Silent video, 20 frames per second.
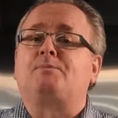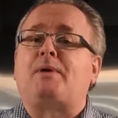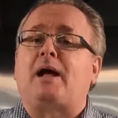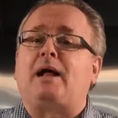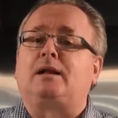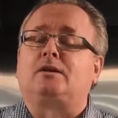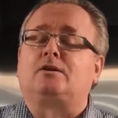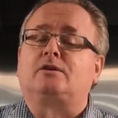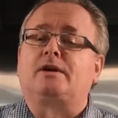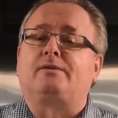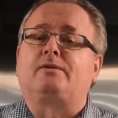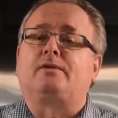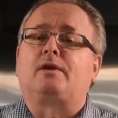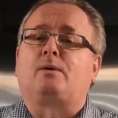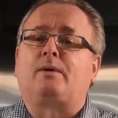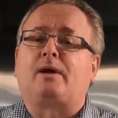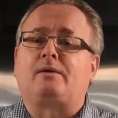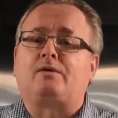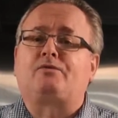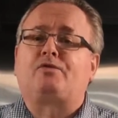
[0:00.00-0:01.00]
Baldor, even though
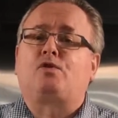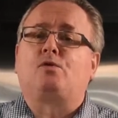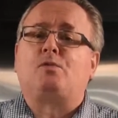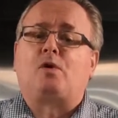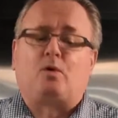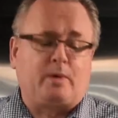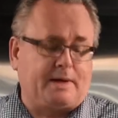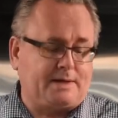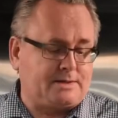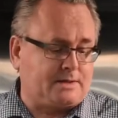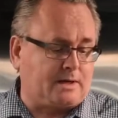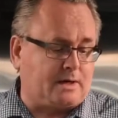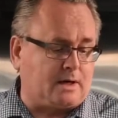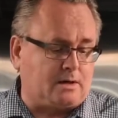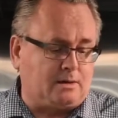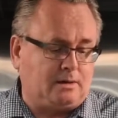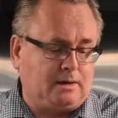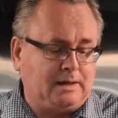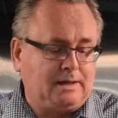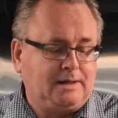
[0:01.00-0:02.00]
we have a few more weeks to
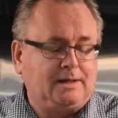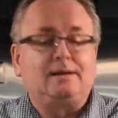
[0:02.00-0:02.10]
go.